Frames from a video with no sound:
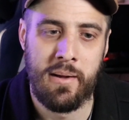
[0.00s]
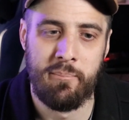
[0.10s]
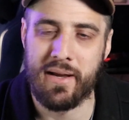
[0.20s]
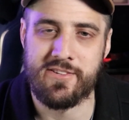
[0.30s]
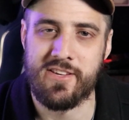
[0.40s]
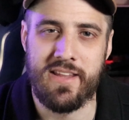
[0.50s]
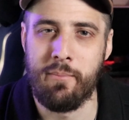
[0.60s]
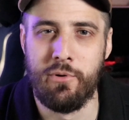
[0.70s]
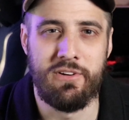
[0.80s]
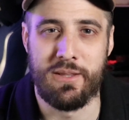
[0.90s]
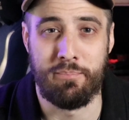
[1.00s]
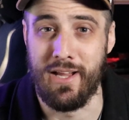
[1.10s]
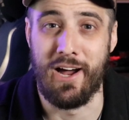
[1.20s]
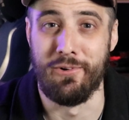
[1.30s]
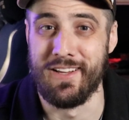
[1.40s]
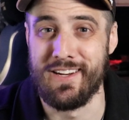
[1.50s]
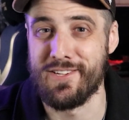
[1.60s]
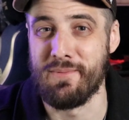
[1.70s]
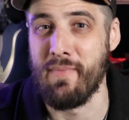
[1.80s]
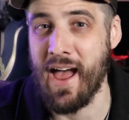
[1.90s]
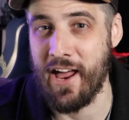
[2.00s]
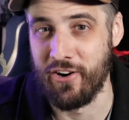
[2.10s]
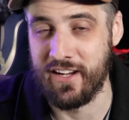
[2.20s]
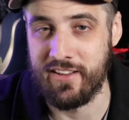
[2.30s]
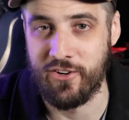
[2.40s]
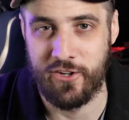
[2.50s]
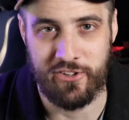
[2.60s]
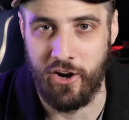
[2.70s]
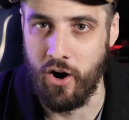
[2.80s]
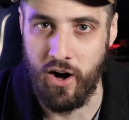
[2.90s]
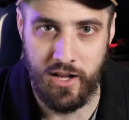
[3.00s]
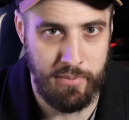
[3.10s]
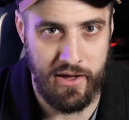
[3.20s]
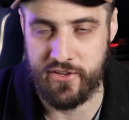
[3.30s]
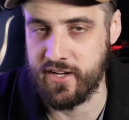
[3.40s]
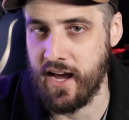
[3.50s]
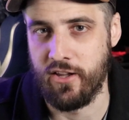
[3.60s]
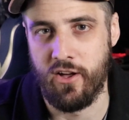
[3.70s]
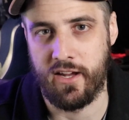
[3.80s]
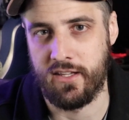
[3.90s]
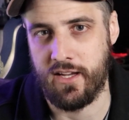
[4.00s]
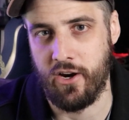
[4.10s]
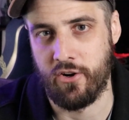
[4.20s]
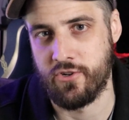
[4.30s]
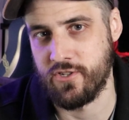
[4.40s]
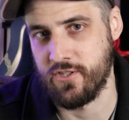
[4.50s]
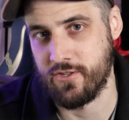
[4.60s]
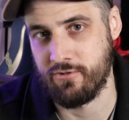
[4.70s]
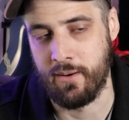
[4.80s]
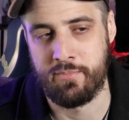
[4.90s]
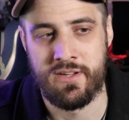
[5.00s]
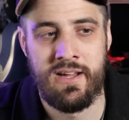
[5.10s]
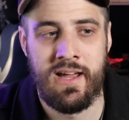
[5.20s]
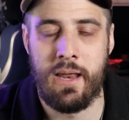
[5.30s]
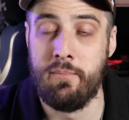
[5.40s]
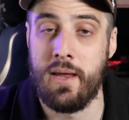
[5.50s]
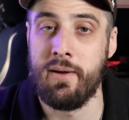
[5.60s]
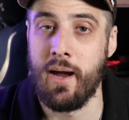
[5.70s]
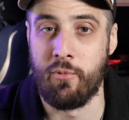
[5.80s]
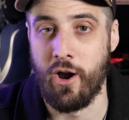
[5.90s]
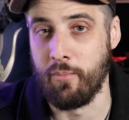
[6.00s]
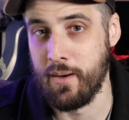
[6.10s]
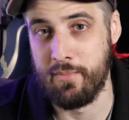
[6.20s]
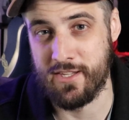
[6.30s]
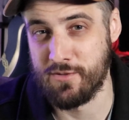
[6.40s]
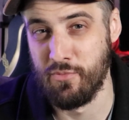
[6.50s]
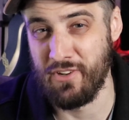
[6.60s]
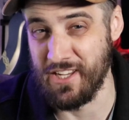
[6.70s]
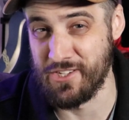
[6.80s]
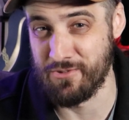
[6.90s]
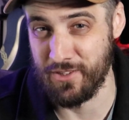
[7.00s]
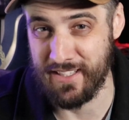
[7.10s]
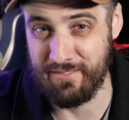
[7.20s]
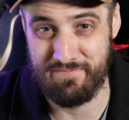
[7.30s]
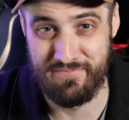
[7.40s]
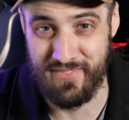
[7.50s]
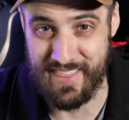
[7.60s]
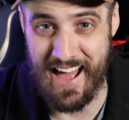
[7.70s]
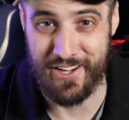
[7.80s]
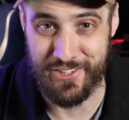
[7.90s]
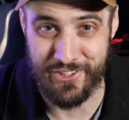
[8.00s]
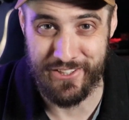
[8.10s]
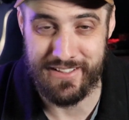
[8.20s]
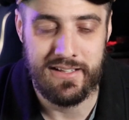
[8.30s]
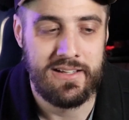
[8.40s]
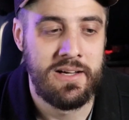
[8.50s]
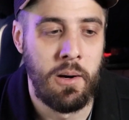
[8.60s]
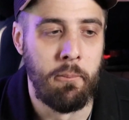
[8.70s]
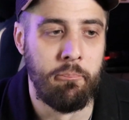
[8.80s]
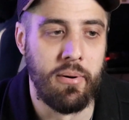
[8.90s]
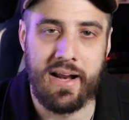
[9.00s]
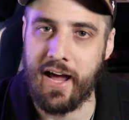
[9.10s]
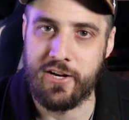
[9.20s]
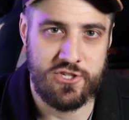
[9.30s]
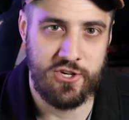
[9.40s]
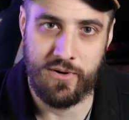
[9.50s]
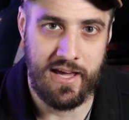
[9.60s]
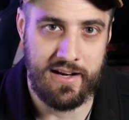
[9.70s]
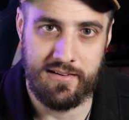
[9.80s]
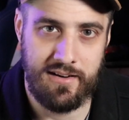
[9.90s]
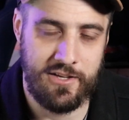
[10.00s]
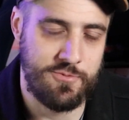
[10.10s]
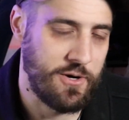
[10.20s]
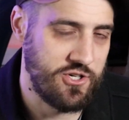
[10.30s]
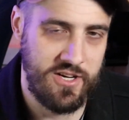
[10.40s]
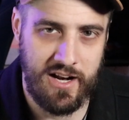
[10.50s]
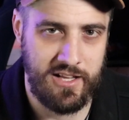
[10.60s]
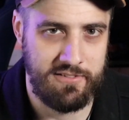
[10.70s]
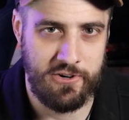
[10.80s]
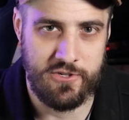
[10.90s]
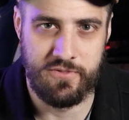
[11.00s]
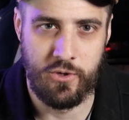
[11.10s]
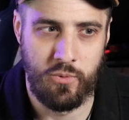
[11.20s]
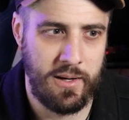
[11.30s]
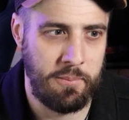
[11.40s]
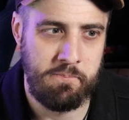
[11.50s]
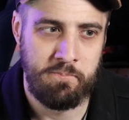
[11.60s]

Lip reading: Because in that movie, the plot really doesn't matter either. It's all about the dialogue and the characters in the script. And maybe I'm wrong. Maybe this movie is really that good, but I just don't get it, especially not on the first viewing.